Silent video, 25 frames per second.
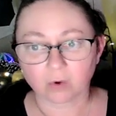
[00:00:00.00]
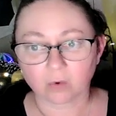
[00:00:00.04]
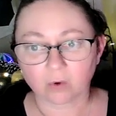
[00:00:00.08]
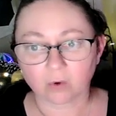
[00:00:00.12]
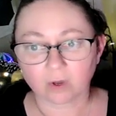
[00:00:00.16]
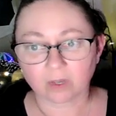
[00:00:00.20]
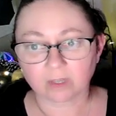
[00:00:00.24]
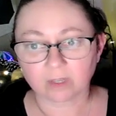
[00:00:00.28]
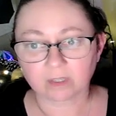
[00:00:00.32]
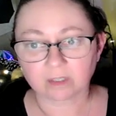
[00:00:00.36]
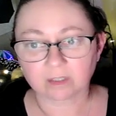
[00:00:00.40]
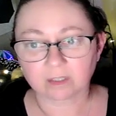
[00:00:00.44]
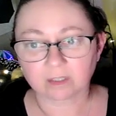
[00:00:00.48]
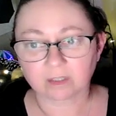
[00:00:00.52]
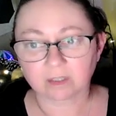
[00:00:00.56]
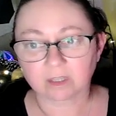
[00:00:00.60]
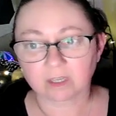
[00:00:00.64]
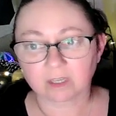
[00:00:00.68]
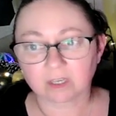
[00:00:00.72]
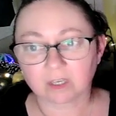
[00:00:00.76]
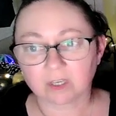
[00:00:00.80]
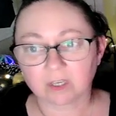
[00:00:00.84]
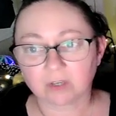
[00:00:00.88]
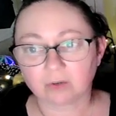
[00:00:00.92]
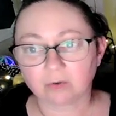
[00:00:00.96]
"why is it
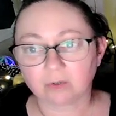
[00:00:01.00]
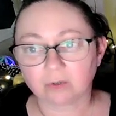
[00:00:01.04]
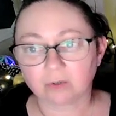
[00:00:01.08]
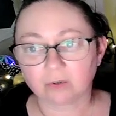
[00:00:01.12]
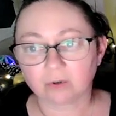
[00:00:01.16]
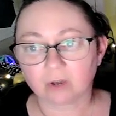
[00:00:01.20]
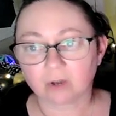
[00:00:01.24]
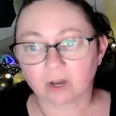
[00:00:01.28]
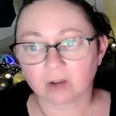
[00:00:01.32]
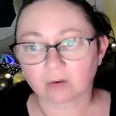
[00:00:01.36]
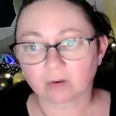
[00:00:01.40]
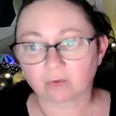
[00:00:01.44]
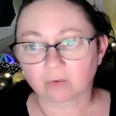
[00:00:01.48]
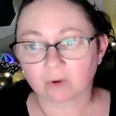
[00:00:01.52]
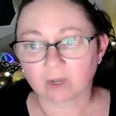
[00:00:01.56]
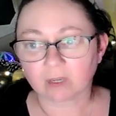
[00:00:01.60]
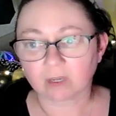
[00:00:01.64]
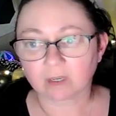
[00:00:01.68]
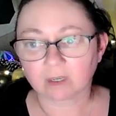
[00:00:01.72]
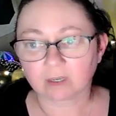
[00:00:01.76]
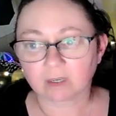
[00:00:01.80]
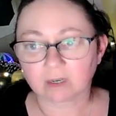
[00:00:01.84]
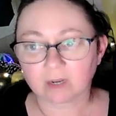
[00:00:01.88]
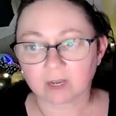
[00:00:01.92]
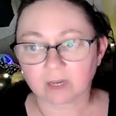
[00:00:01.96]
that you do not
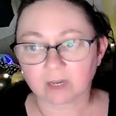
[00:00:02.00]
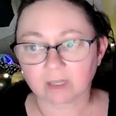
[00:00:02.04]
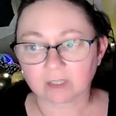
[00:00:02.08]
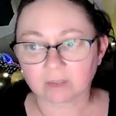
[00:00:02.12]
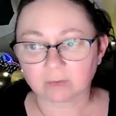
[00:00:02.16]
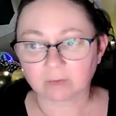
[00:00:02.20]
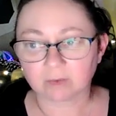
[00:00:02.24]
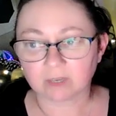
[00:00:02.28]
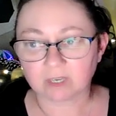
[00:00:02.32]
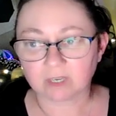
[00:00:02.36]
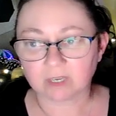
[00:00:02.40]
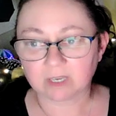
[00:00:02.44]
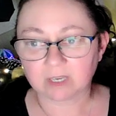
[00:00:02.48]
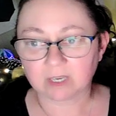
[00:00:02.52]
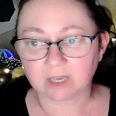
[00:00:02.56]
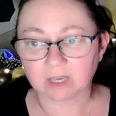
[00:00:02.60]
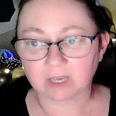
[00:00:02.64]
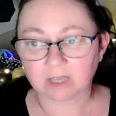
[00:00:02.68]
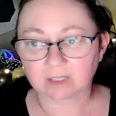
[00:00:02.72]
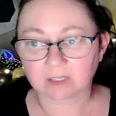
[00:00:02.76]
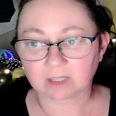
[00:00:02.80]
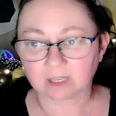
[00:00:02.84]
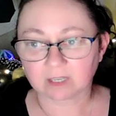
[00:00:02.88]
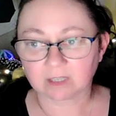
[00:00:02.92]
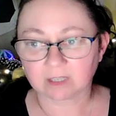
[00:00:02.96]
recognize me
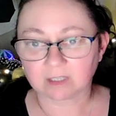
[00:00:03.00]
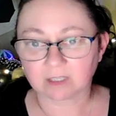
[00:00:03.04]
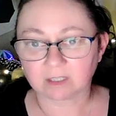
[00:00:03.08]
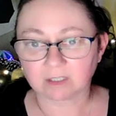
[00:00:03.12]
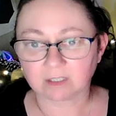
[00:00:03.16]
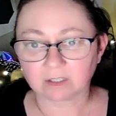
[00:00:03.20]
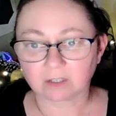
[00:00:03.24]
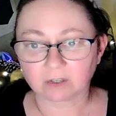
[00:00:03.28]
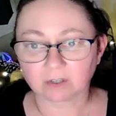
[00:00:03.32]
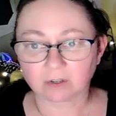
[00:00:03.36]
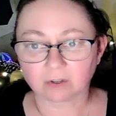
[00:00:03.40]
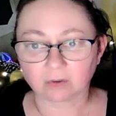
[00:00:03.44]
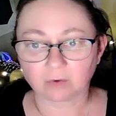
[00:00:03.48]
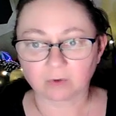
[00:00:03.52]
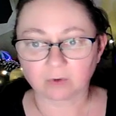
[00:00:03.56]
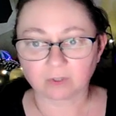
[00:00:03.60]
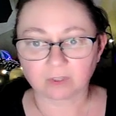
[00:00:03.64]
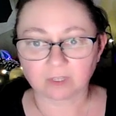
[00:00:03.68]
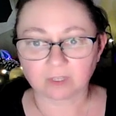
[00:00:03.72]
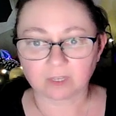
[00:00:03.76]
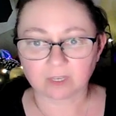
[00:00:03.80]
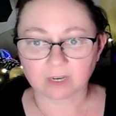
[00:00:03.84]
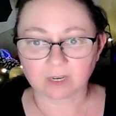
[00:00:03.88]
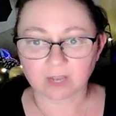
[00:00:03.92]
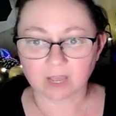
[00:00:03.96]
as identical with
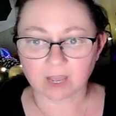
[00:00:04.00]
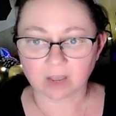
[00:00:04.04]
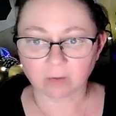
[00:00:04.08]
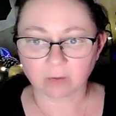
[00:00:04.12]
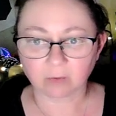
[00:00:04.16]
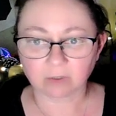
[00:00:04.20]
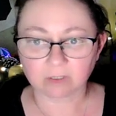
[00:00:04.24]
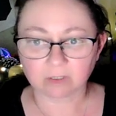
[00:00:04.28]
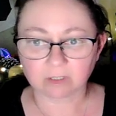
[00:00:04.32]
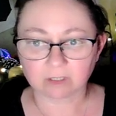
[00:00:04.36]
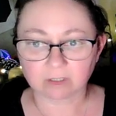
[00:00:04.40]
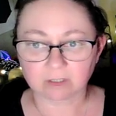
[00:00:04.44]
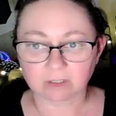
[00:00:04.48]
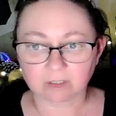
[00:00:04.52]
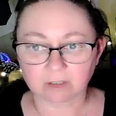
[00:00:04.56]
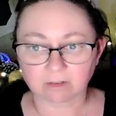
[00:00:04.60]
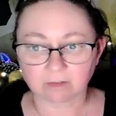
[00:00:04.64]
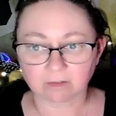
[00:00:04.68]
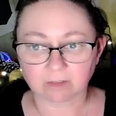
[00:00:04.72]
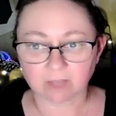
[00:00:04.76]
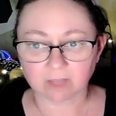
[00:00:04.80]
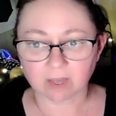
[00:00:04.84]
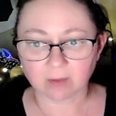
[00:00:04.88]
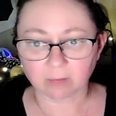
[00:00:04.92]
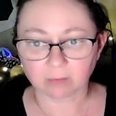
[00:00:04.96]
the inhabitants
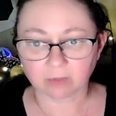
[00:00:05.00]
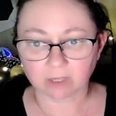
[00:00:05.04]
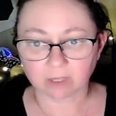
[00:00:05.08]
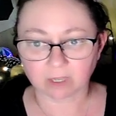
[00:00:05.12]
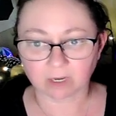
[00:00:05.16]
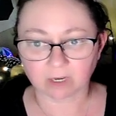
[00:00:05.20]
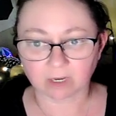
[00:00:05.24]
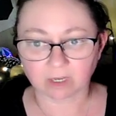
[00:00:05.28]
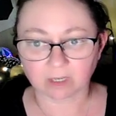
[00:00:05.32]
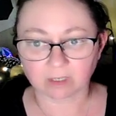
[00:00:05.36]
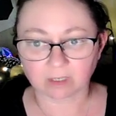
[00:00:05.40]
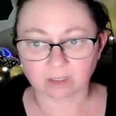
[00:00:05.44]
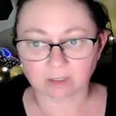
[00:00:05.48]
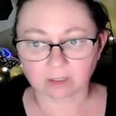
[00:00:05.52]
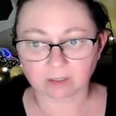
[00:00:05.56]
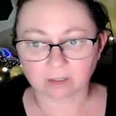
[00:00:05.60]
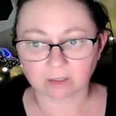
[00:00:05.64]
of that planet?"